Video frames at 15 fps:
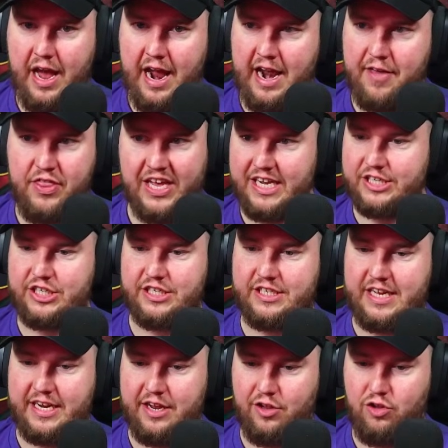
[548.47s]
And I think it's just
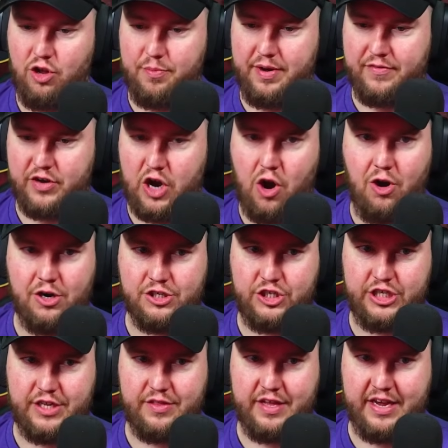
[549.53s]
like a little bit of an
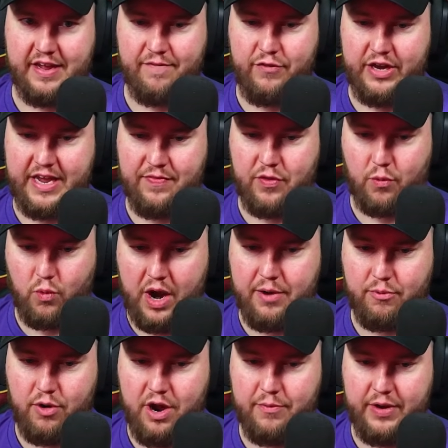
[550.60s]
RNG thing. If we get the right
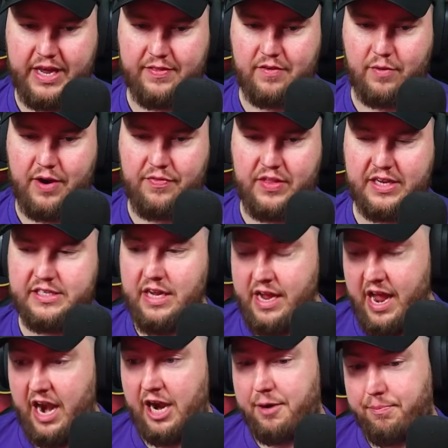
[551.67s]
run, we get the right things.
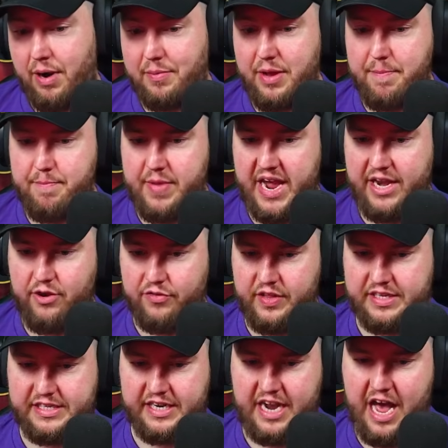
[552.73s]
And I could probably manual
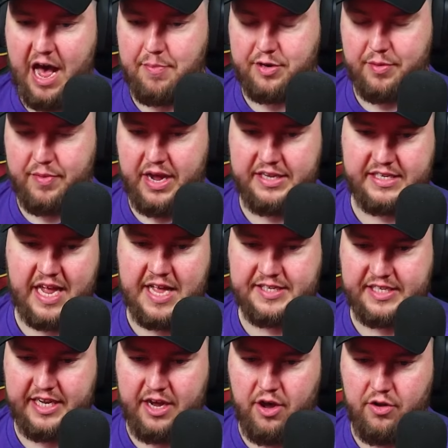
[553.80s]
this and optimize
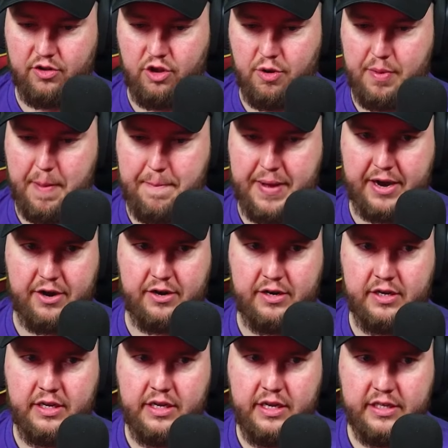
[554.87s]
Ezio a little bit better
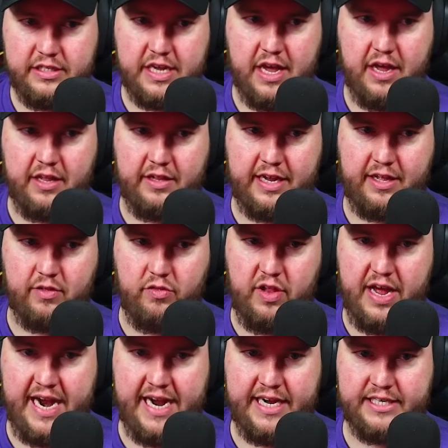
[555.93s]
to like
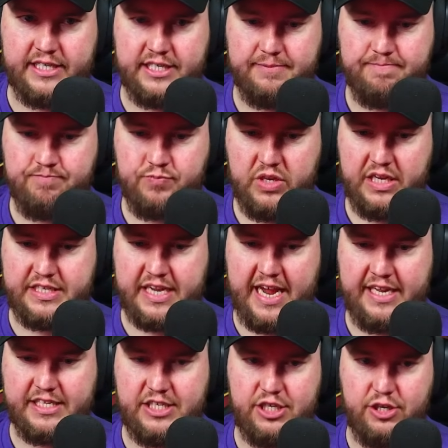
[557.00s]
land his
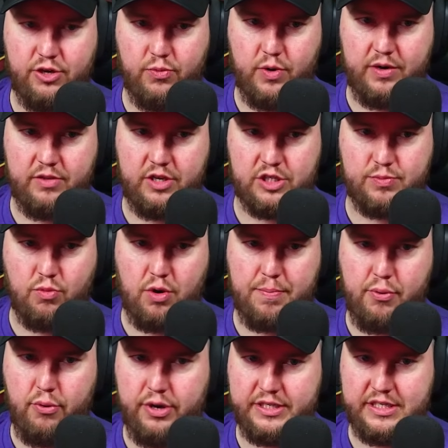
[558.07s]
A2 when there's more
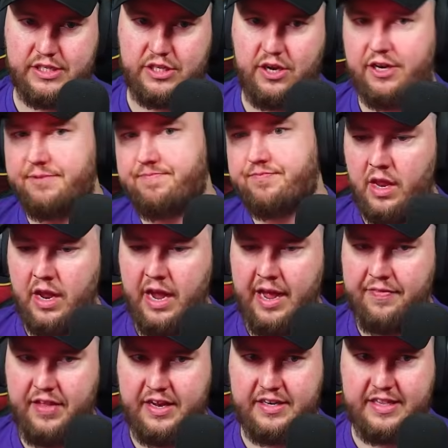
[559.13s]
poisons on,
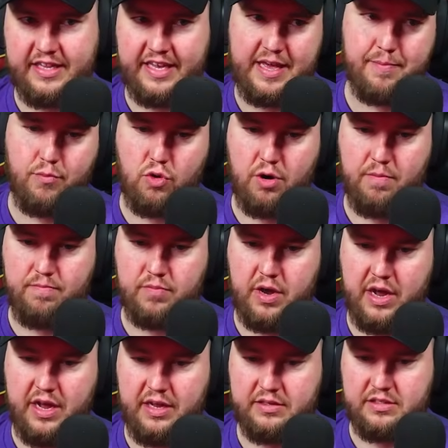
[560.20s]
and then get more
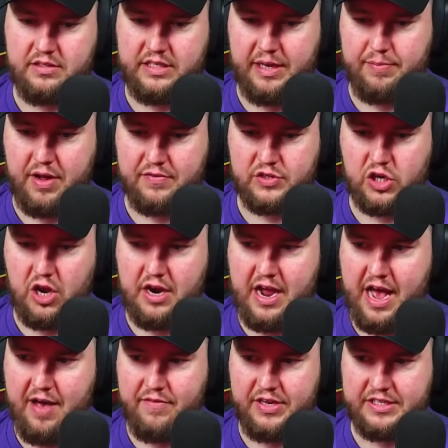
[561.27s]
debuffs on,
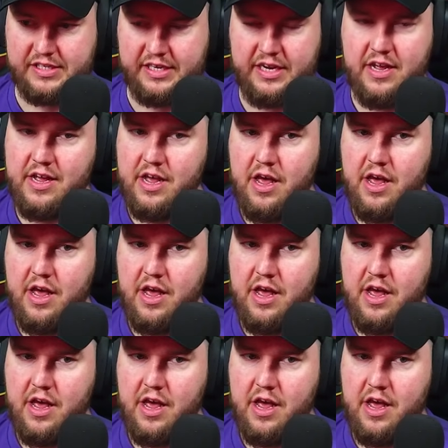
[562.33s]
obviously.